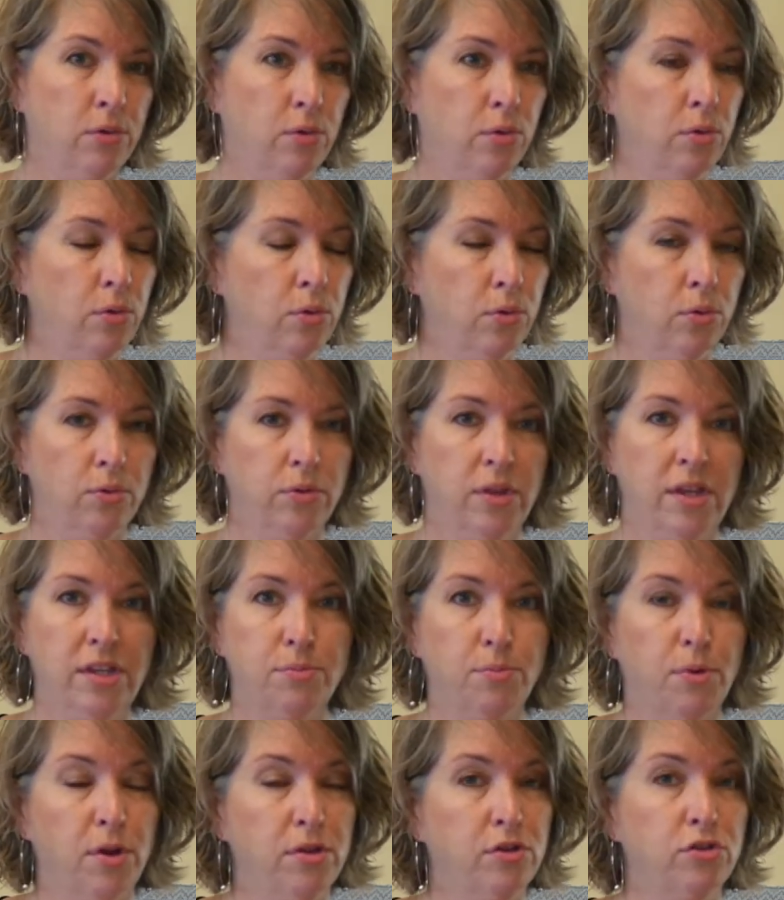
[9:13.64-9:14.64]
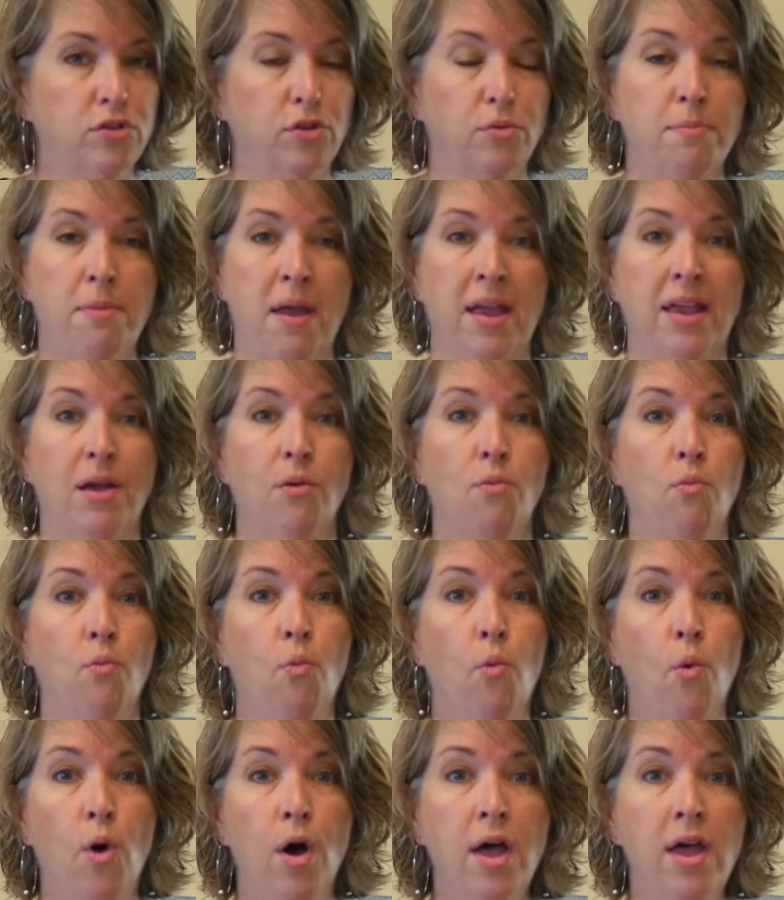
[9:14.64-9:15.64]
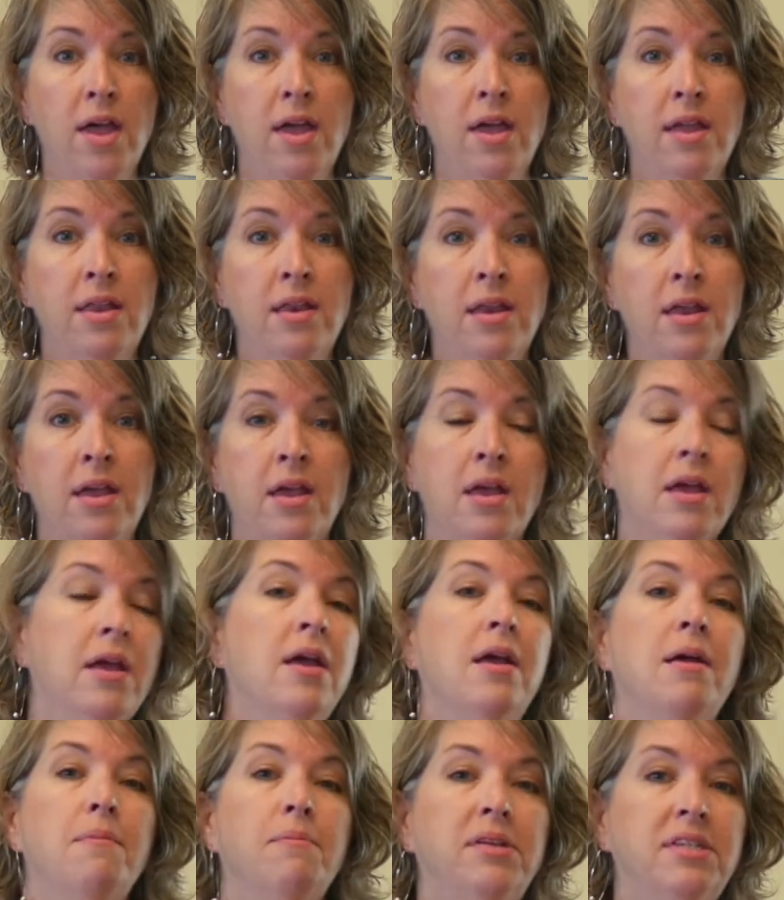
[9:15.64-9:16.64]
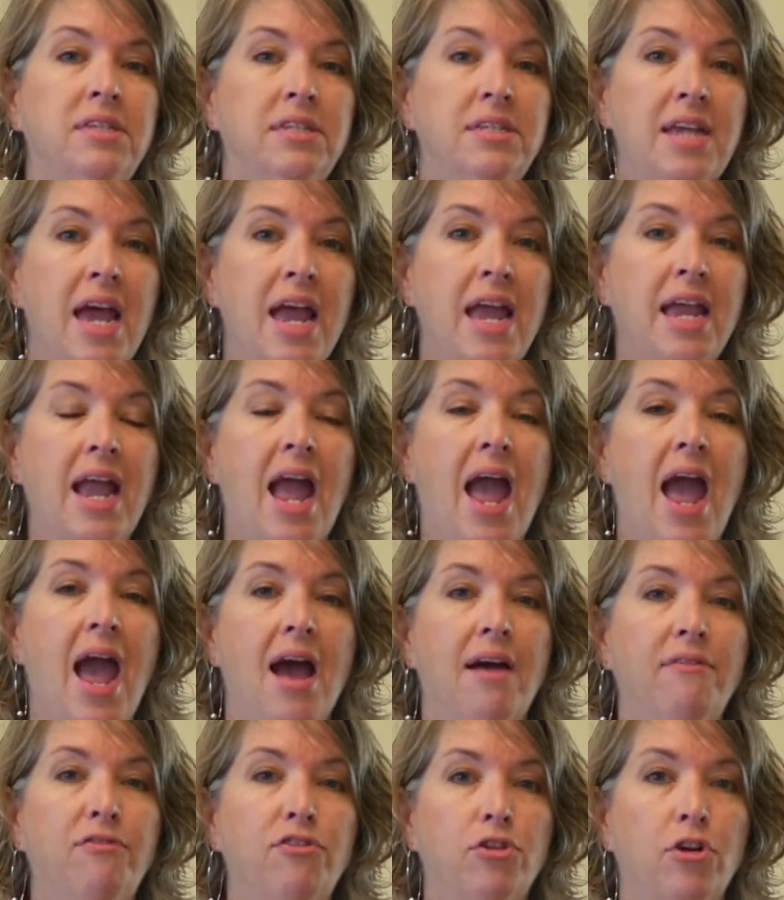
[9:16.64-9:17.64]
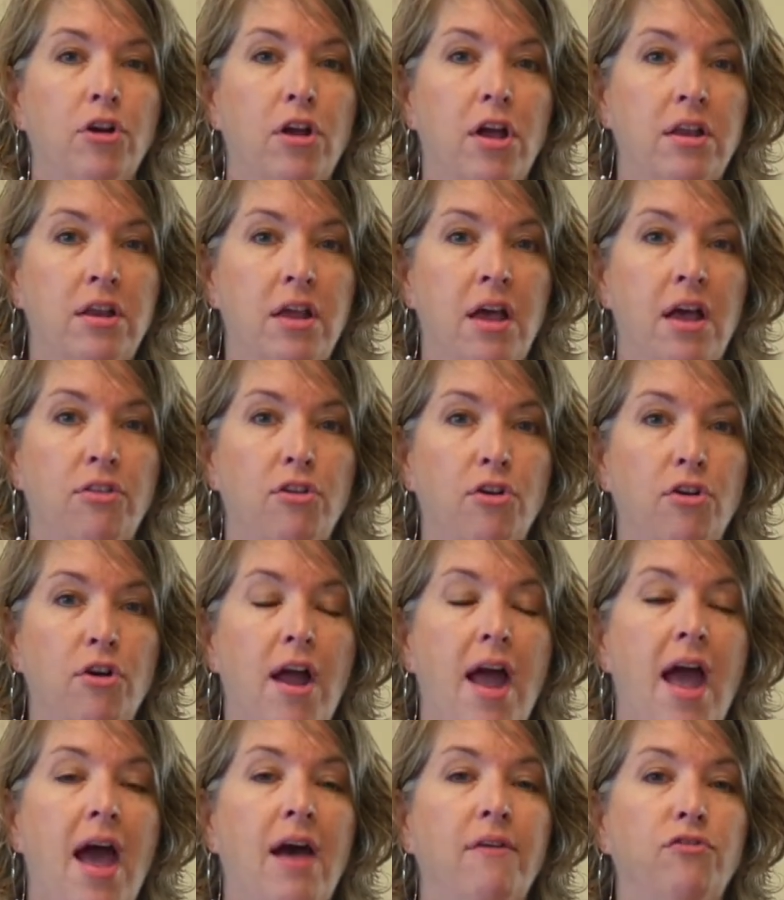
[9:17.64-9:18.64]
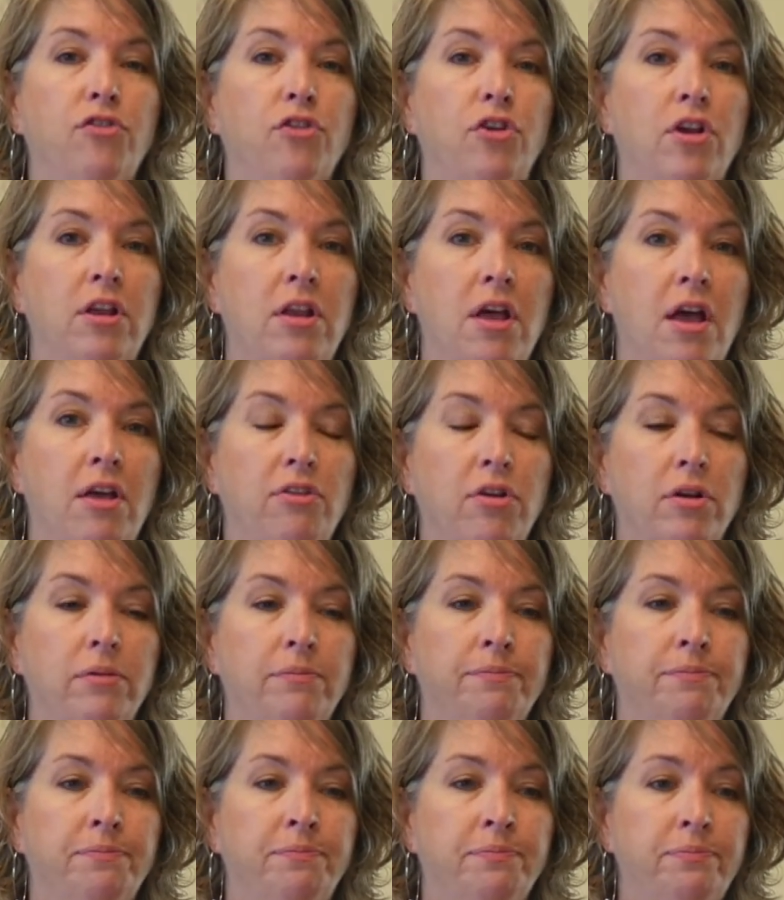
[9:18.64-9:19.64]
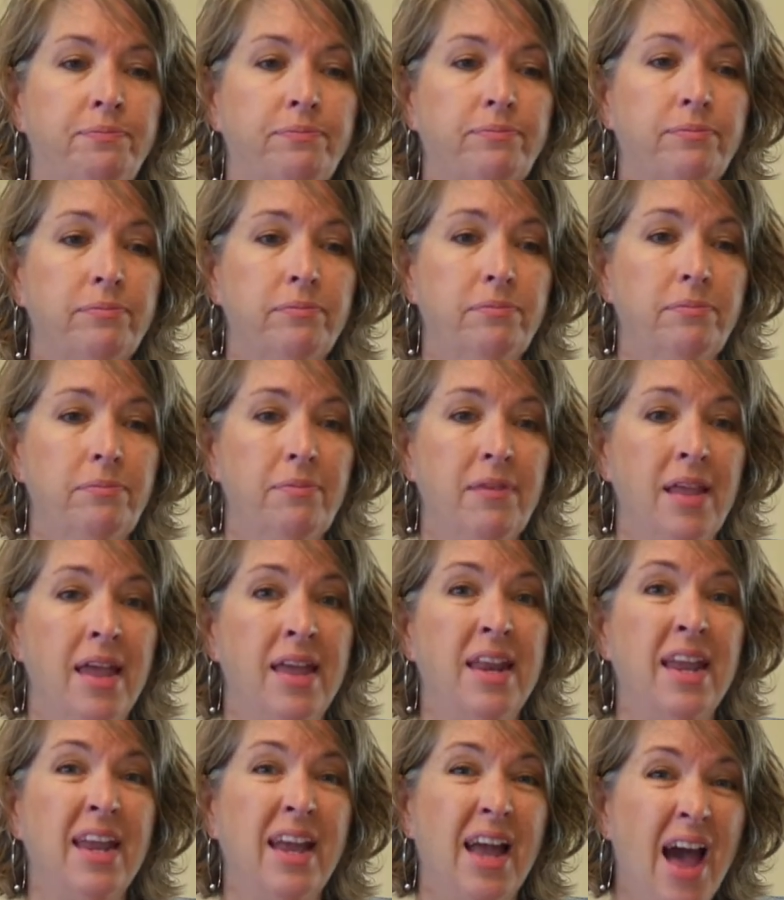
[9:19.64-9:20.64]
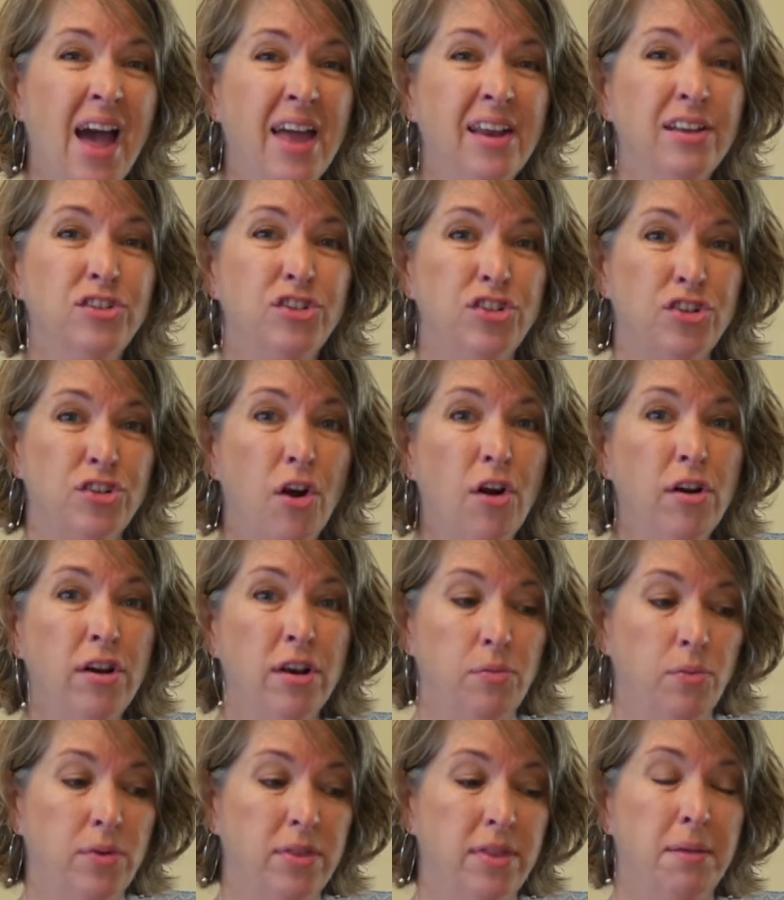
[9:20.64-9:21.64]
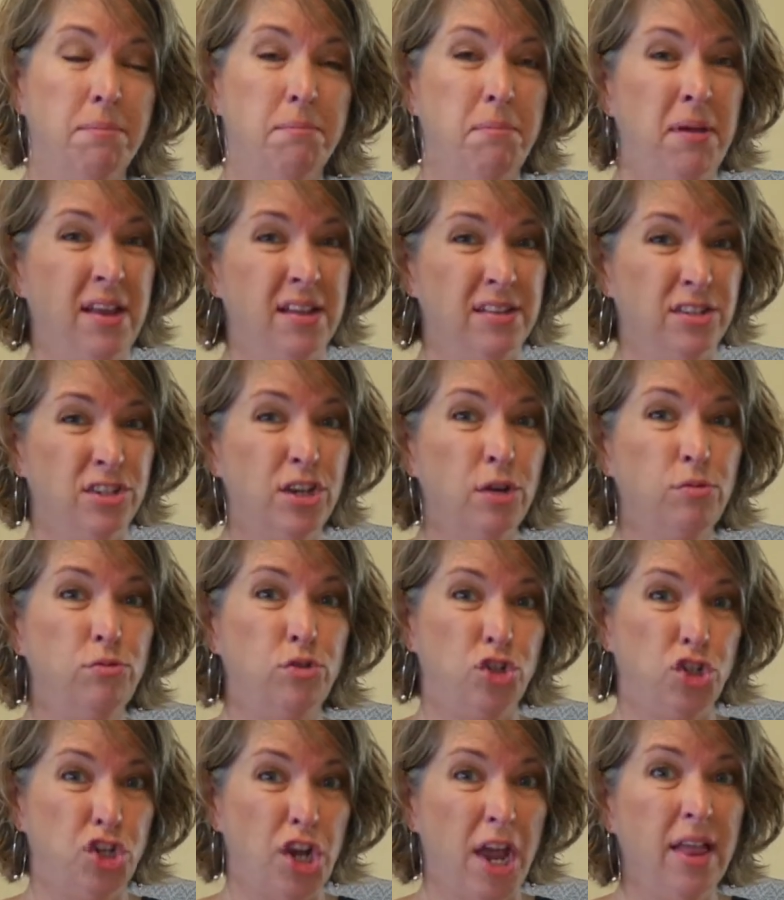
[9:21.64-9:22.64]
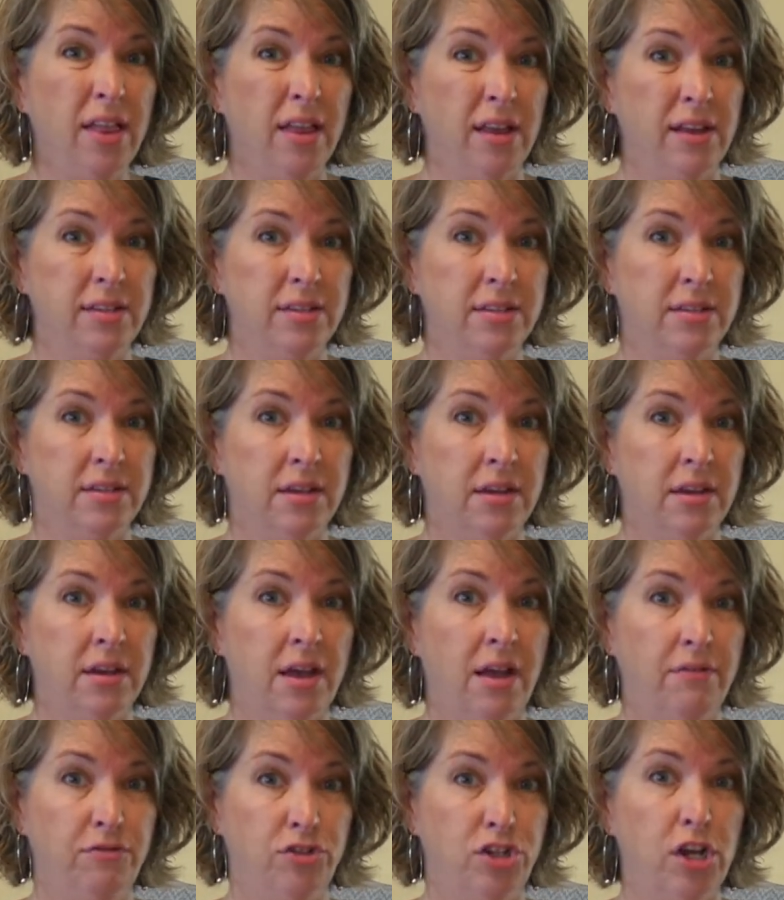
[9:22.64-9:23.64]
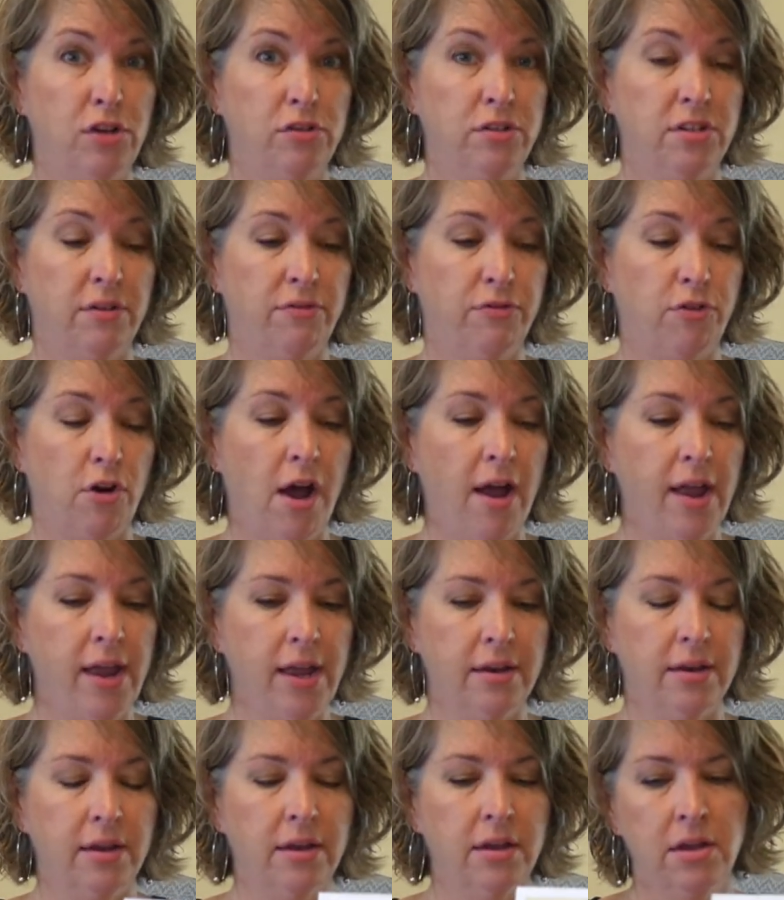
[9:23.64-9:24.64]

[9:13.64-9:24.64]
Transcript: Ooh, these brothers are making one mistake after another. And it kind of started with them being so jealous of Joseph, right?